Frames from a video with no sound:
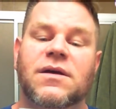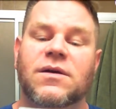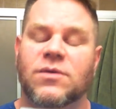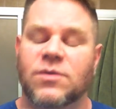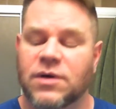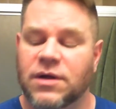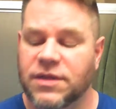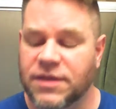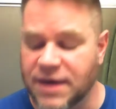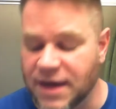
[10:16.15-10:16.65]

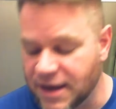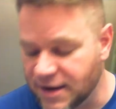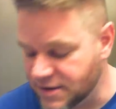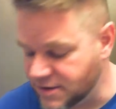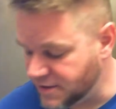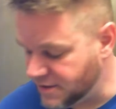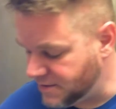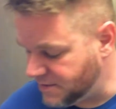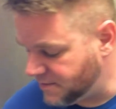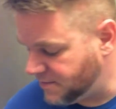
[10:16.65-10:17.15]
with that.
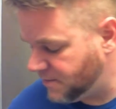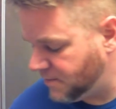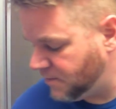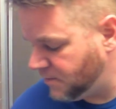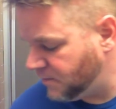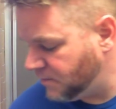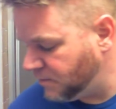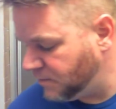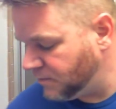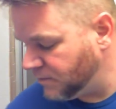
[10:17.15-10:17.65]

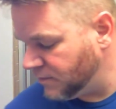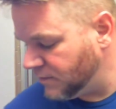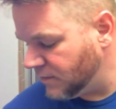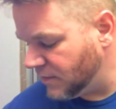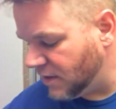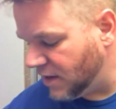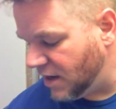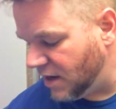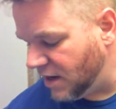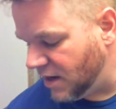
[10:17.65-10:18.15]

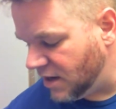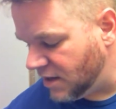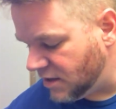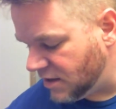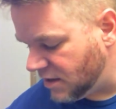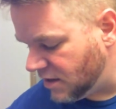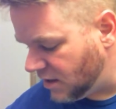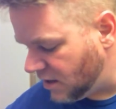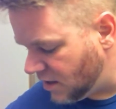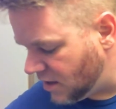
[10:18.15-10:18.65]
And
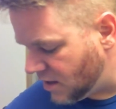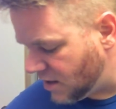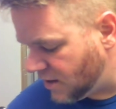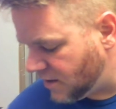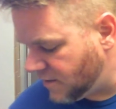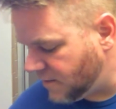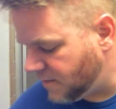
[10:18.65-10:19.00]
the